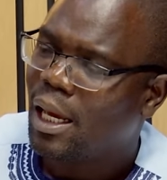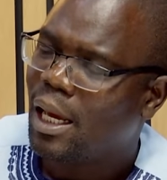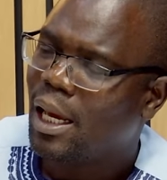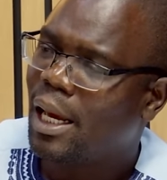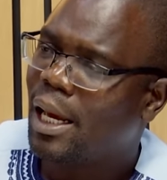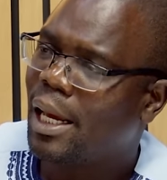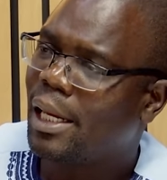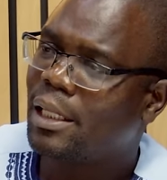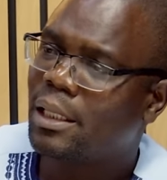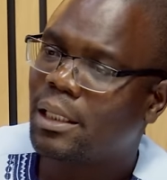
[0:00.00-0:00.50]

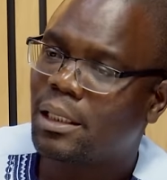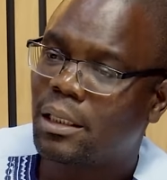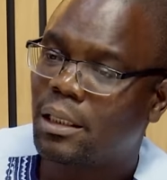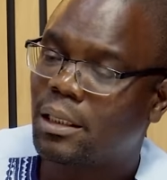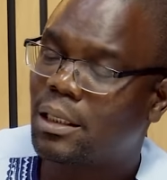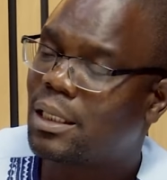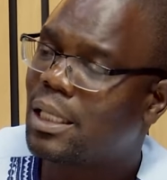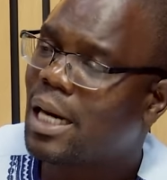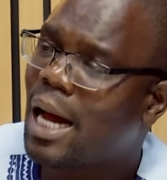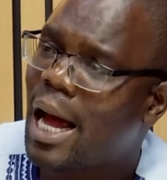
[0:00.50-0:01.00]
and
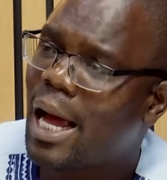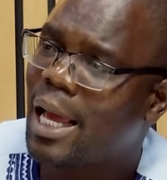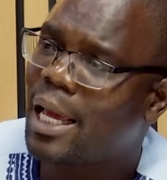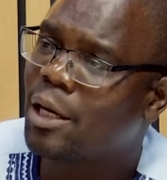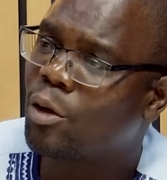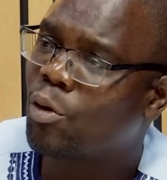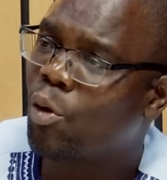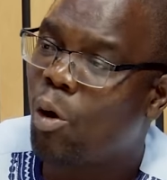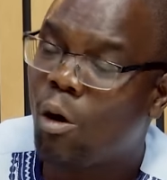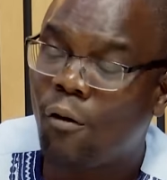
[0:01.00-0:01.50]
try
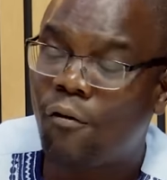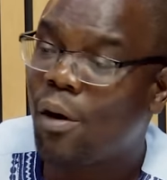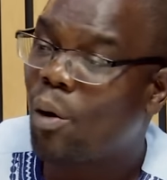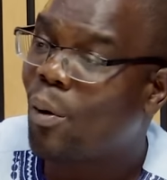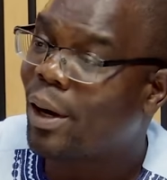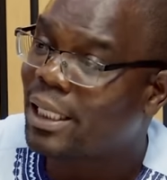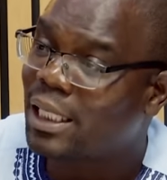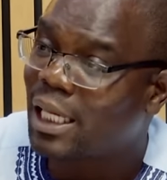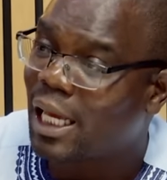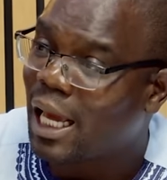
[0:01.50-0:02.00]
and offer
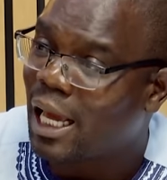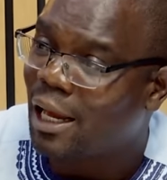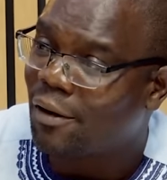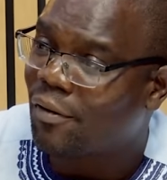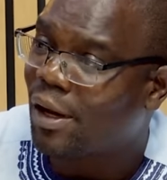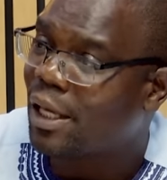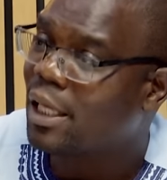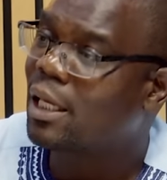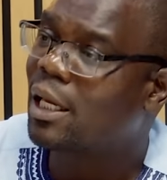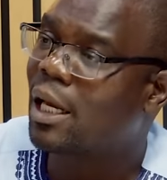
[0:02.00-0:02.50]

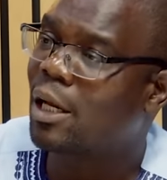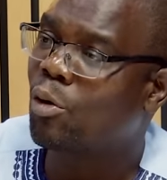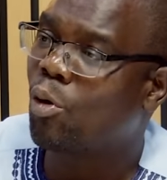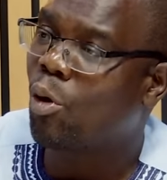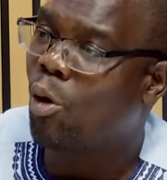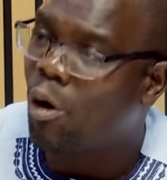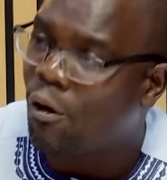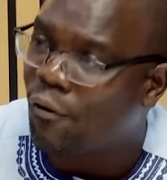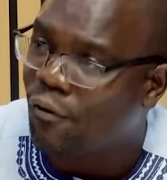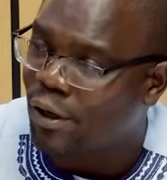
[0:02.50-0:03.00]
whatever he can
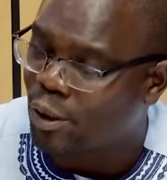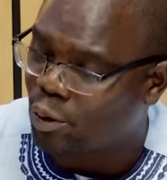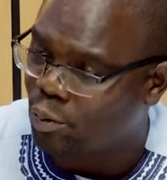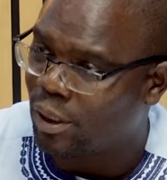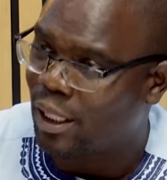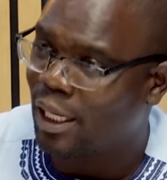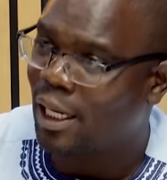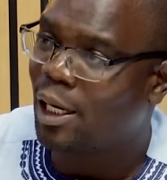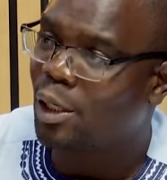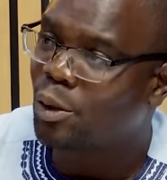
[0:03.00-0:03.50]
offer to
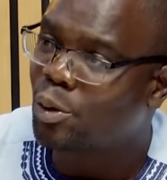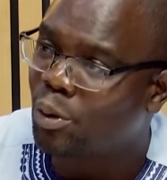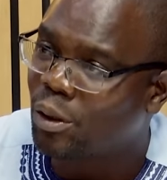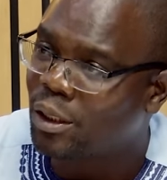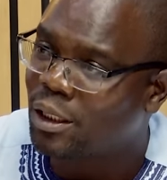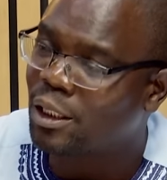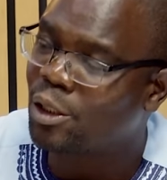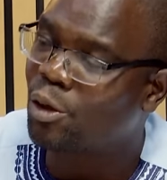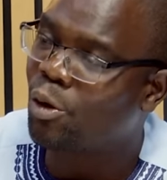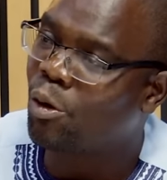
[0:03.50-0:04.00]
the
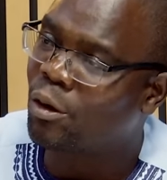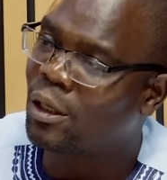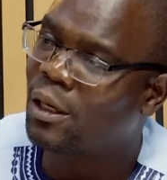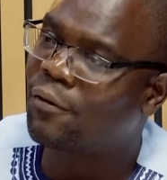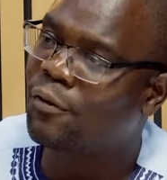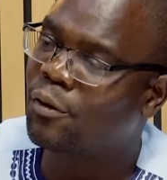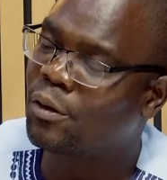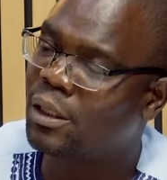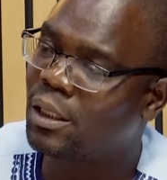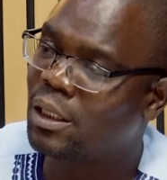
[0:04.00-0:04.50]
electorate in order
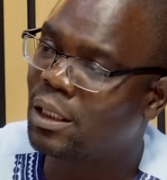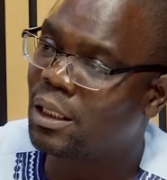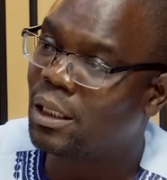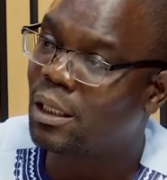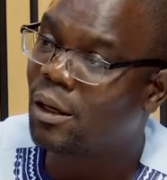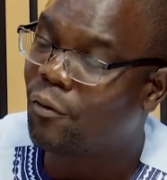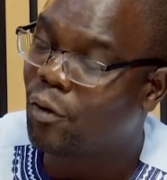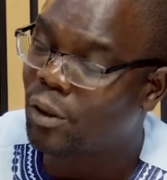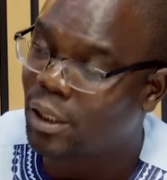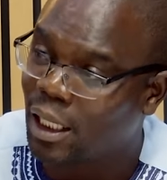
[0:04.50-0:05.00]
for
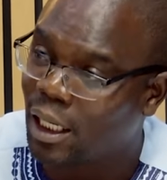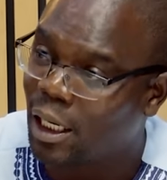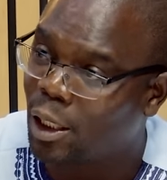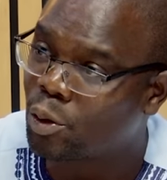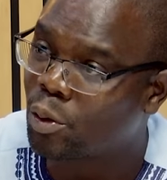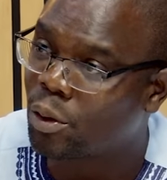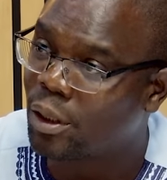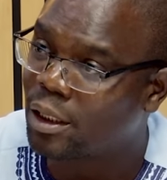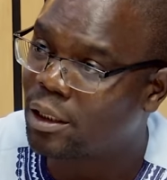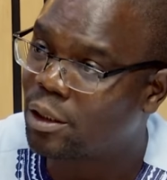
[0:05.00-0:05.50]
the
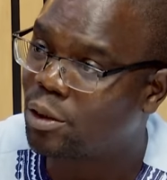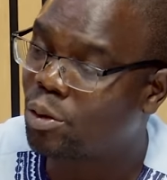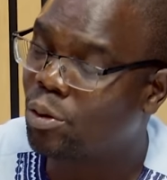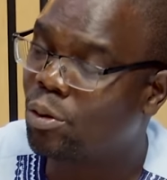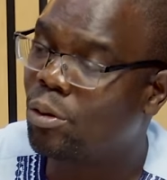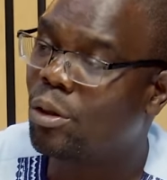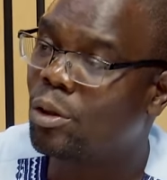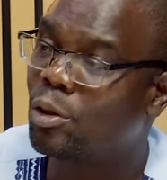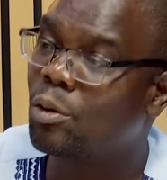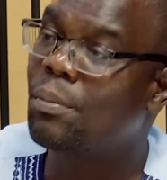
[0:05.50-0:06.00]
electorate
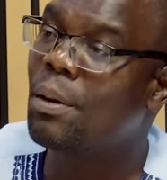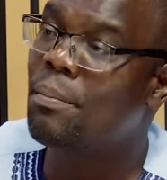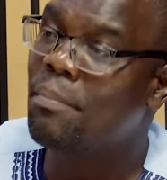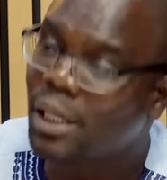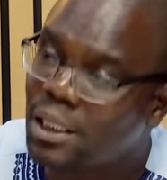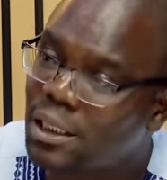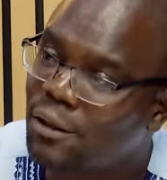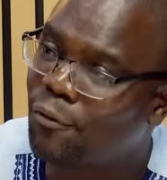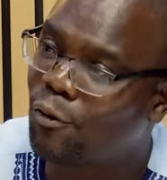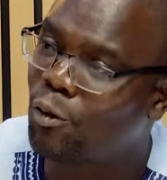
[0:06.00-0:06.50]
to be
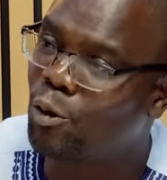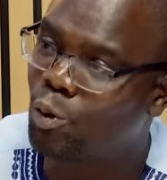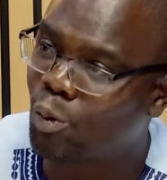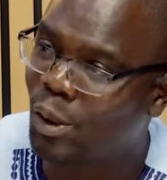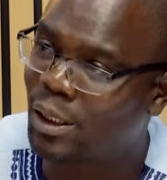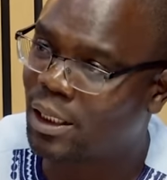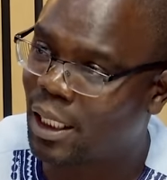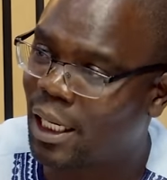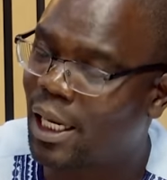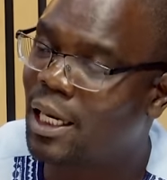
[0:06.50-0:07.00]
merciful
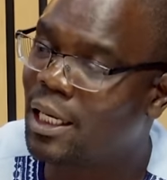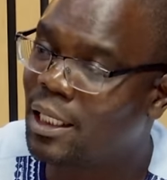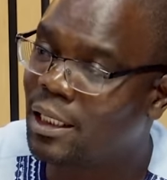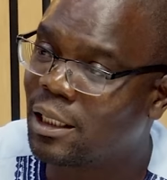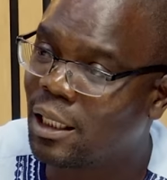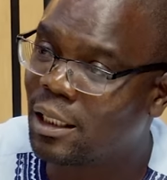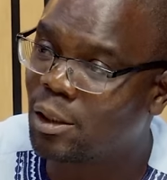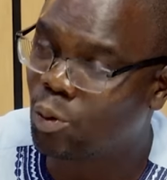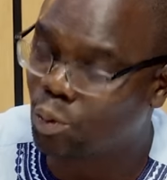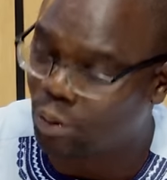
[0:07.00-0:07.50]
towards the
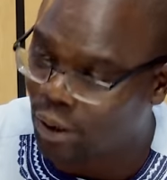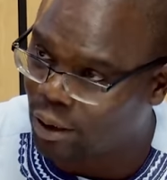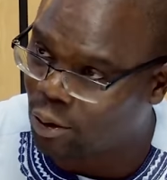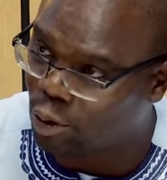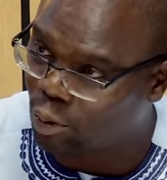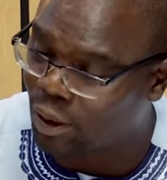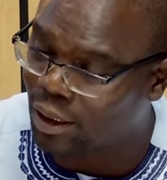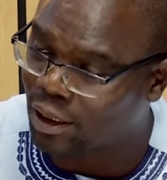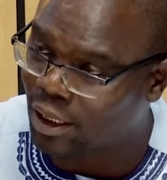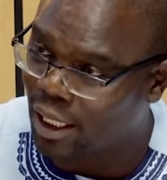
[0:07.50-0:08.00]

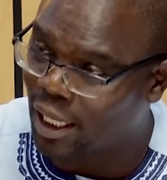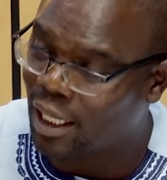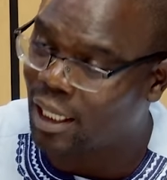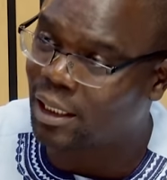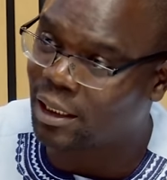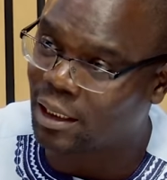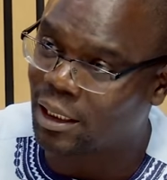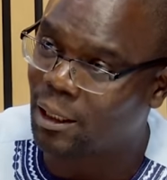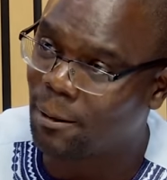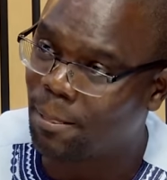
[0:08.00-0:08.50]

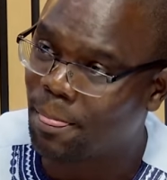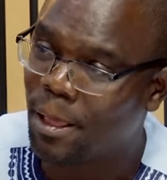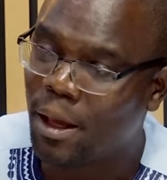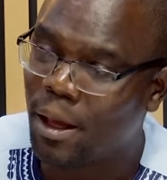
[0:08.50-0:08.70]
ANC.